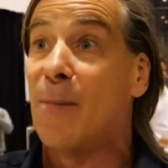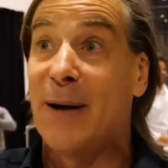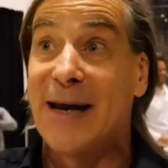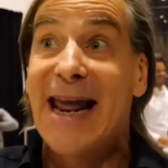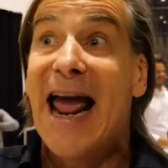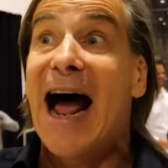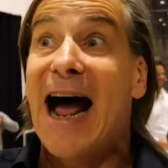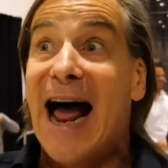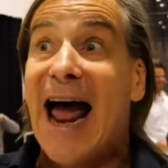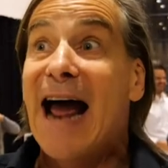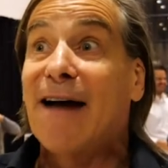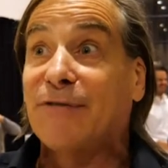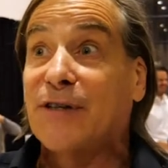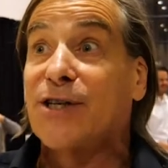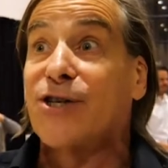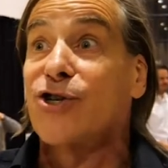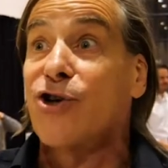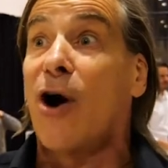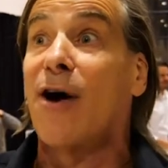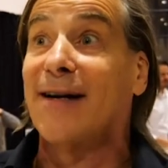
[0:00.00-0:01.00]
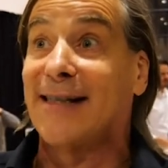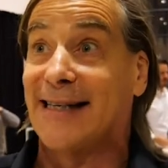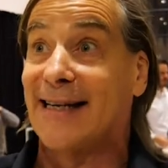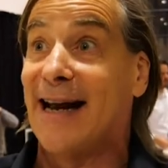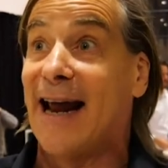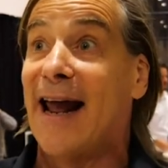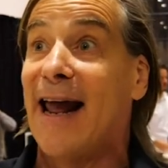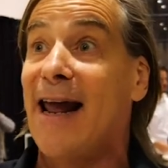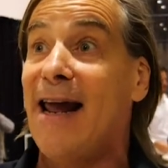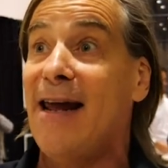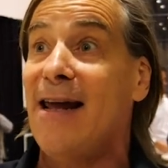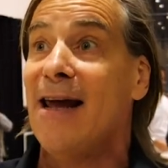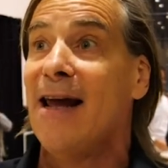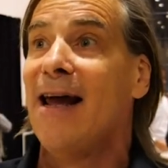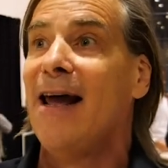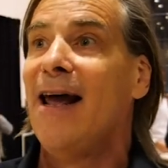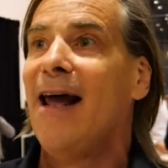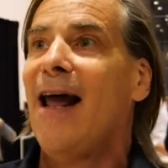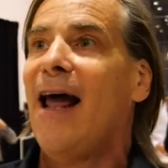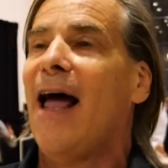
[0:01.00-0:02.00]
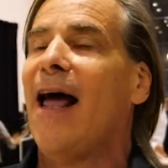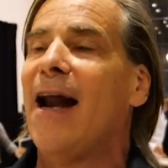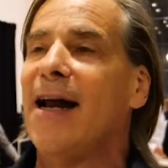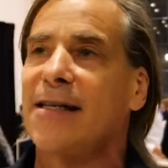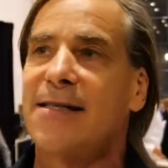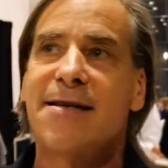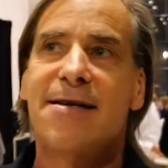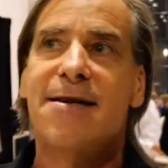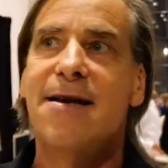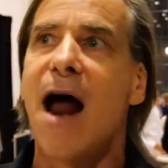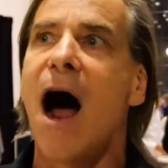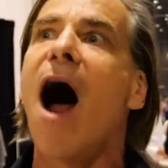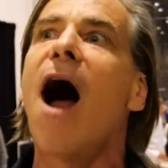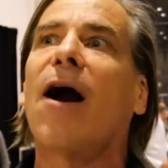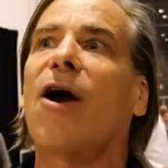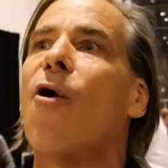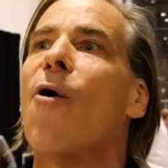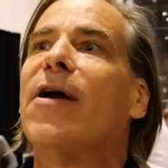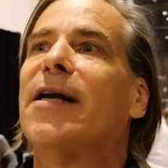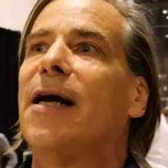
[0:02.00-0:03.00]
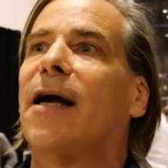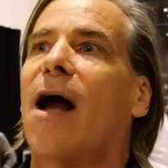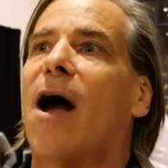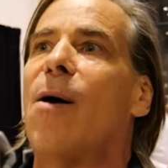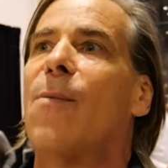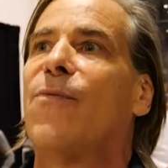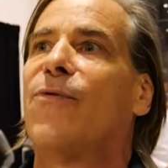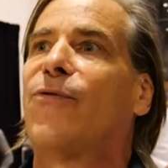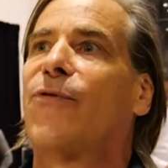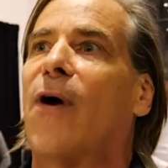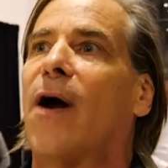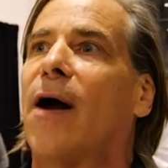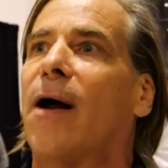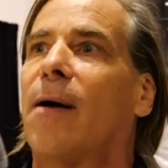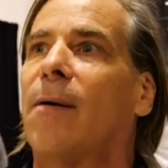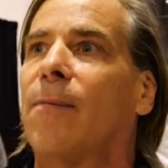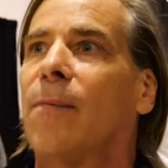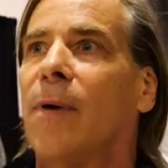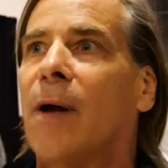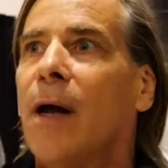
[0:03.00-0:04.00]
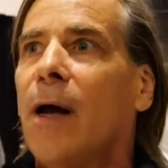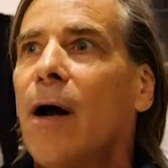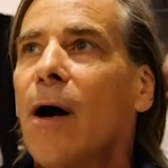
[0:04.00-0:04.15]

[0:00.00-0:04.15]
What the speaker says: But yeah, I have to start today, and it's not going to come from